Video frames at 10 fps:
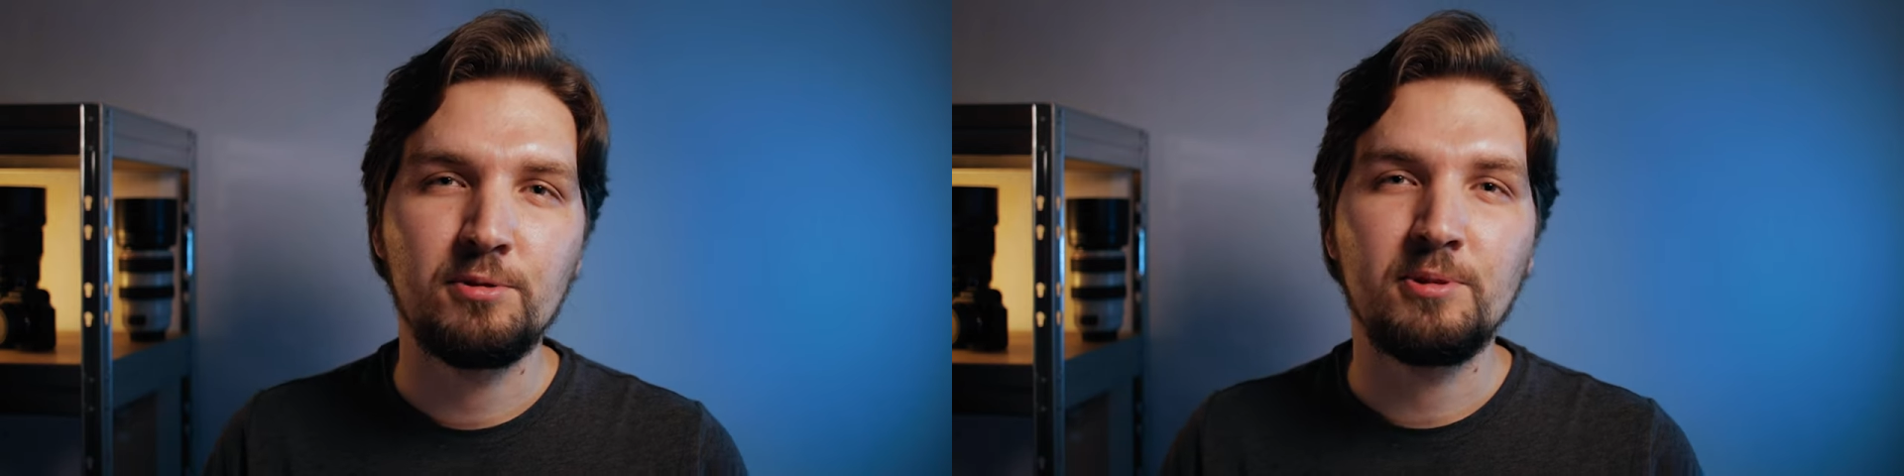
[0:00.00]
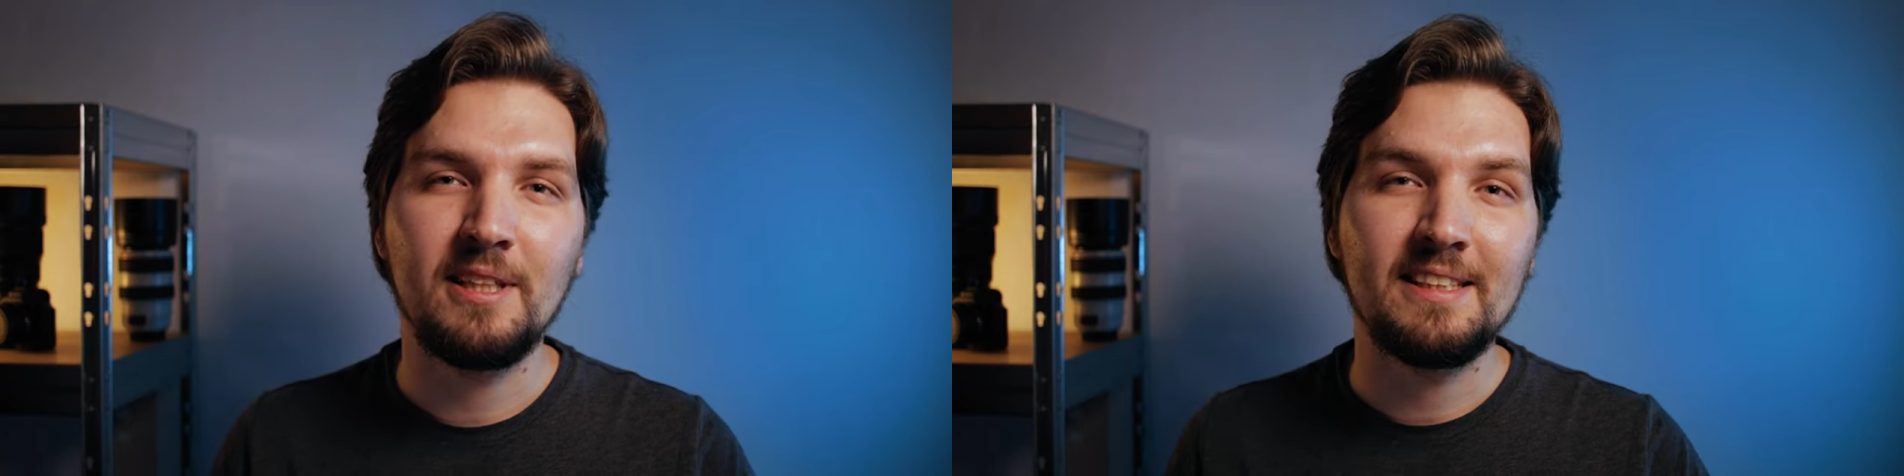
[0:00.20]

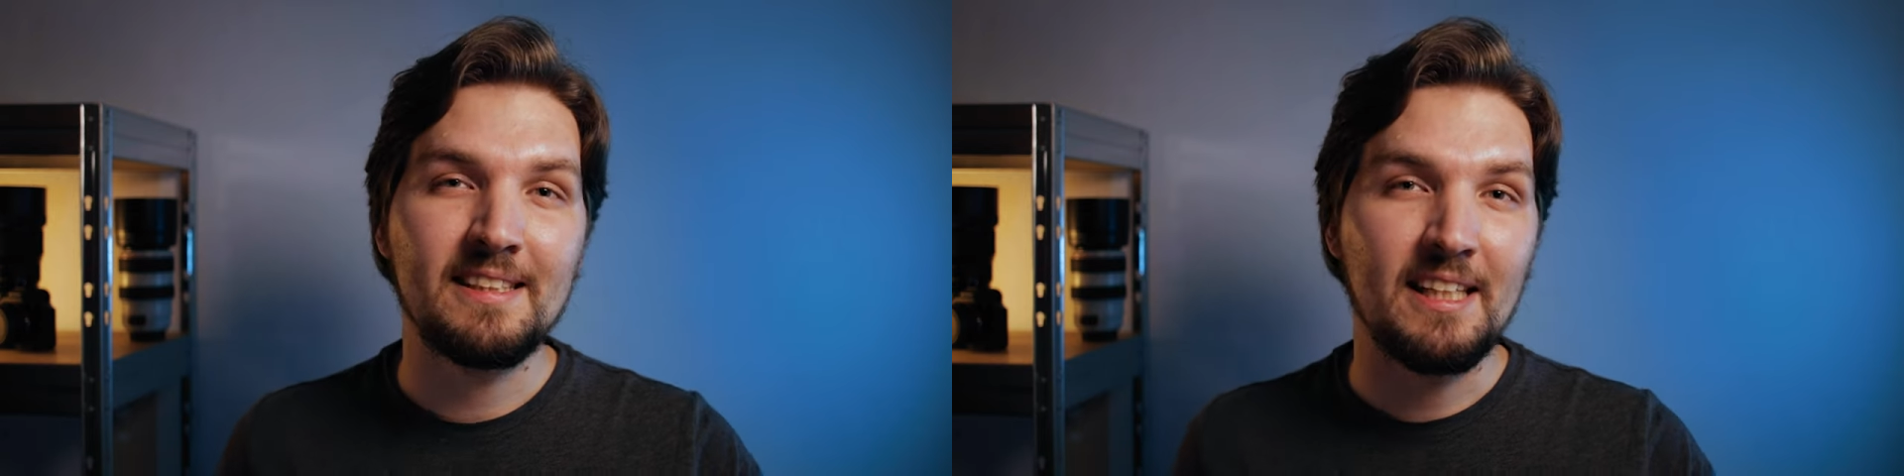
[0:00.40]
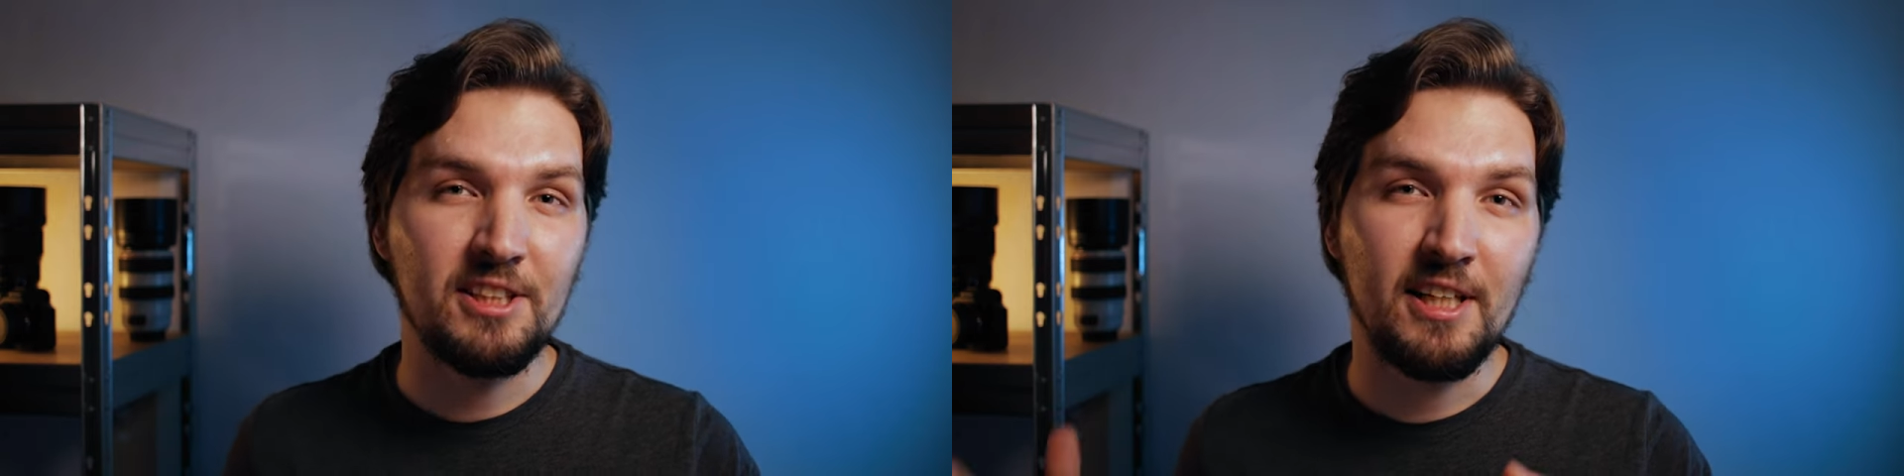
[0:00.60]
to create
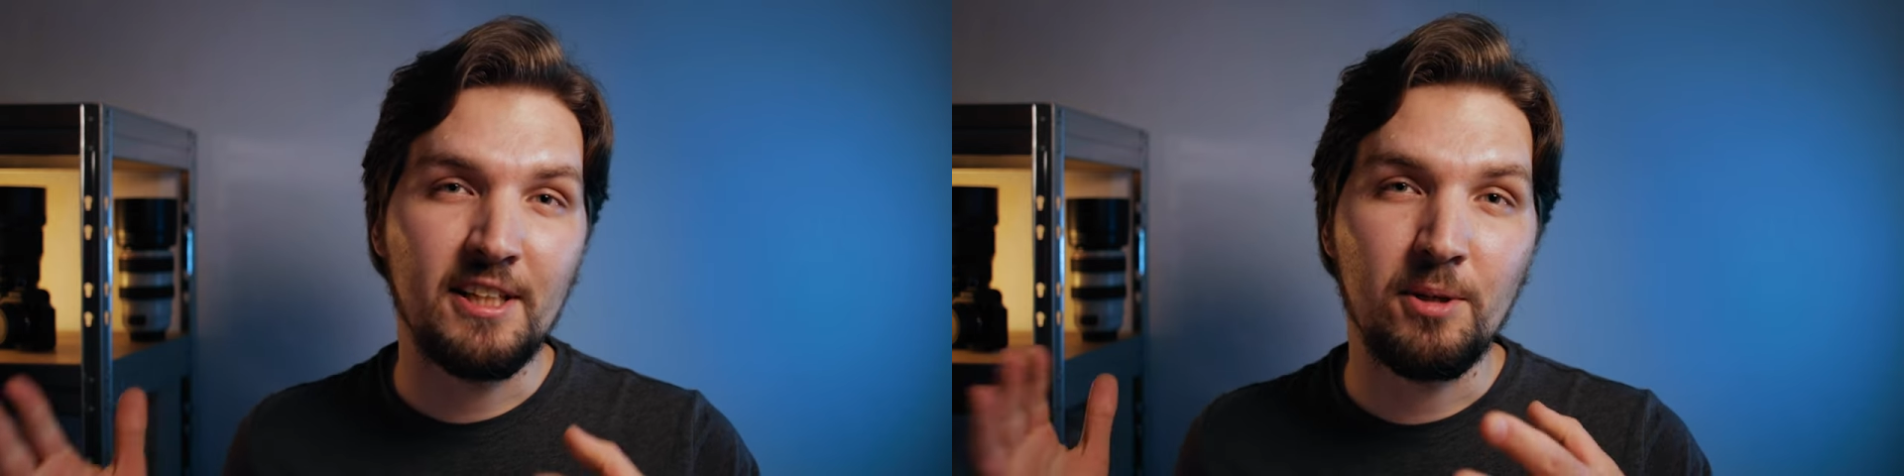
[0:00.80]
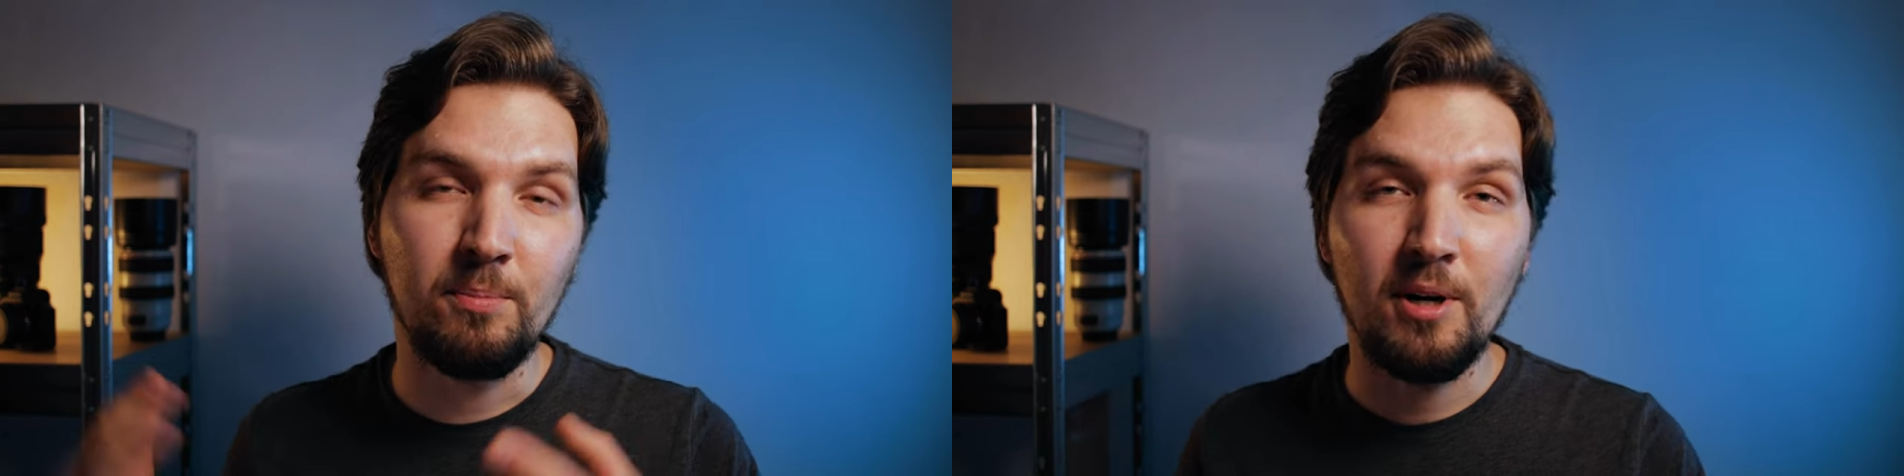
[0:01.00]
such a
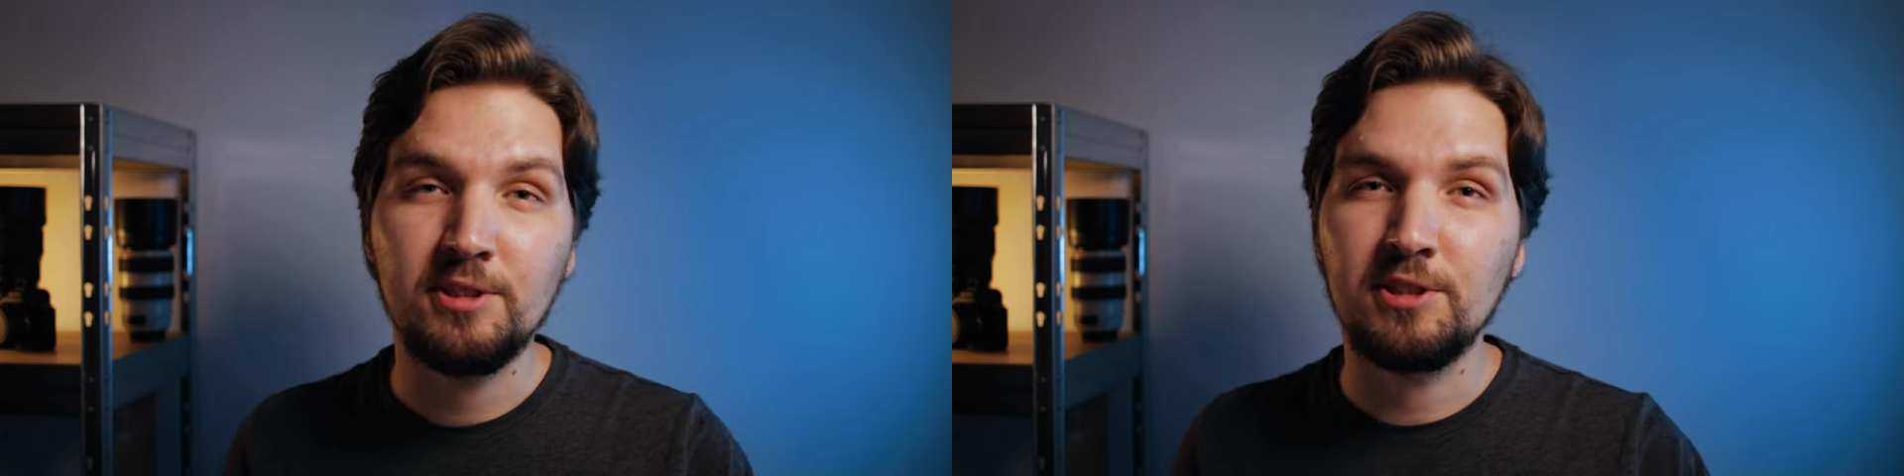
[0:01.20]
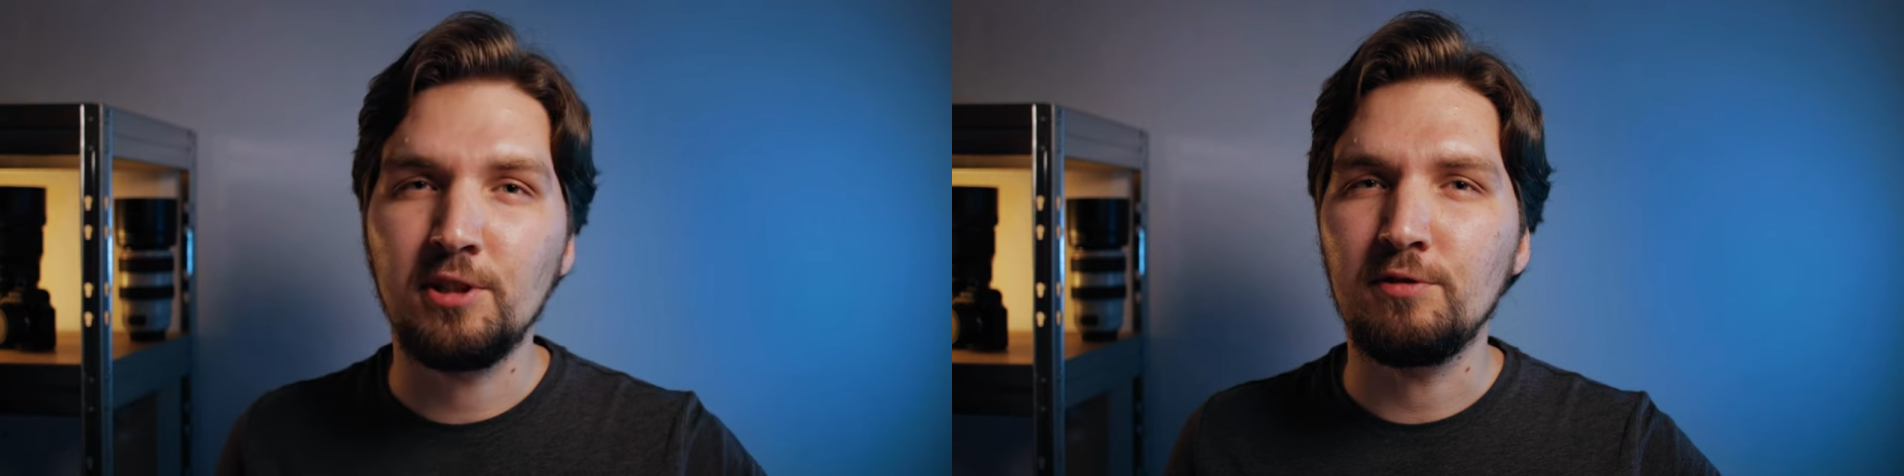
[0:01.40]

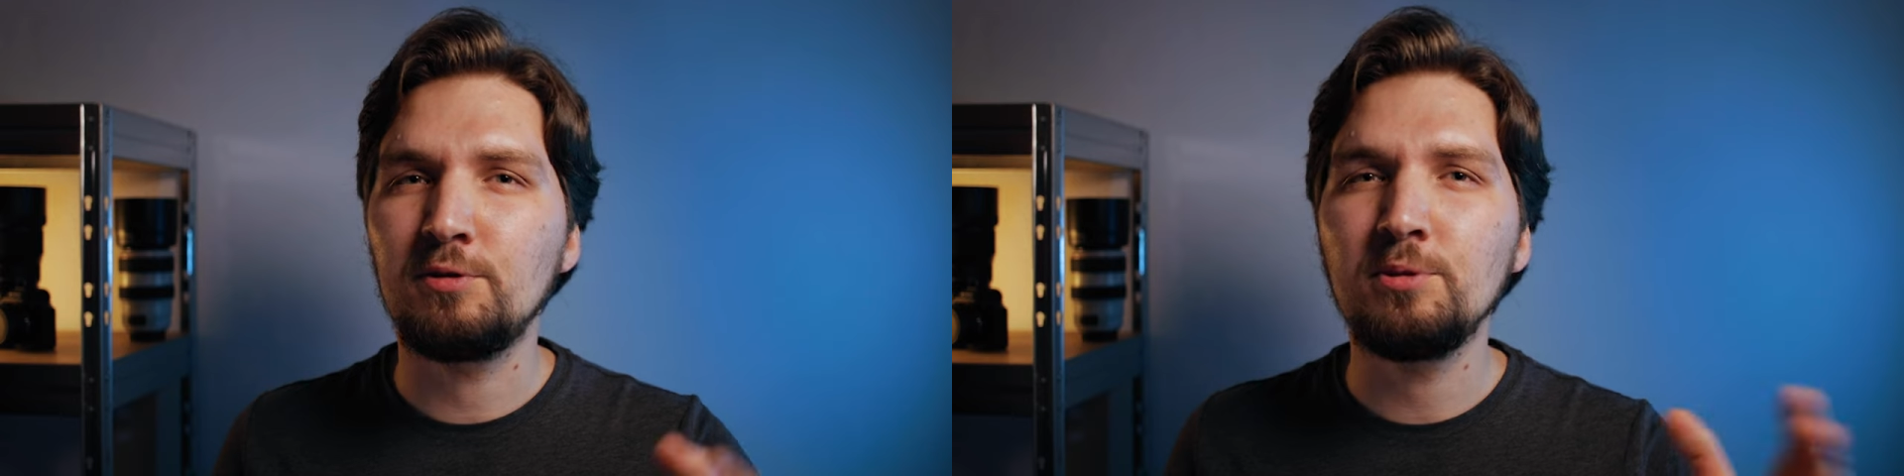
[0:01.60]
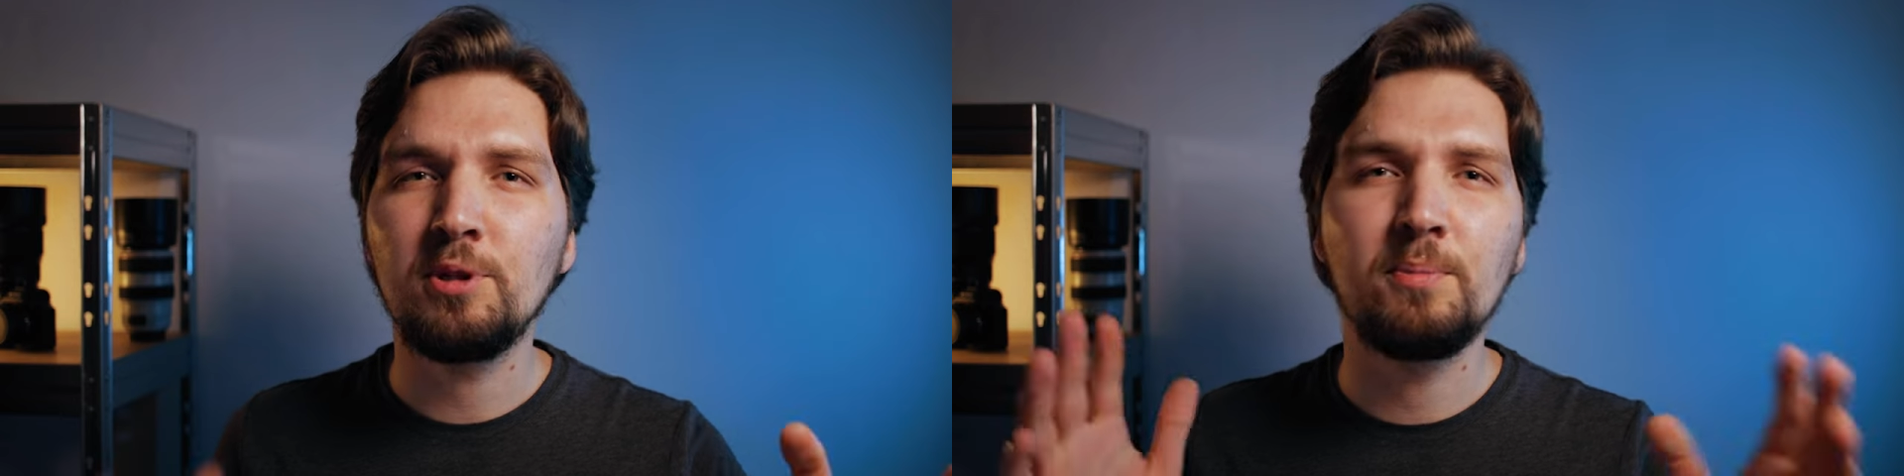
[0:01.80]
composite of two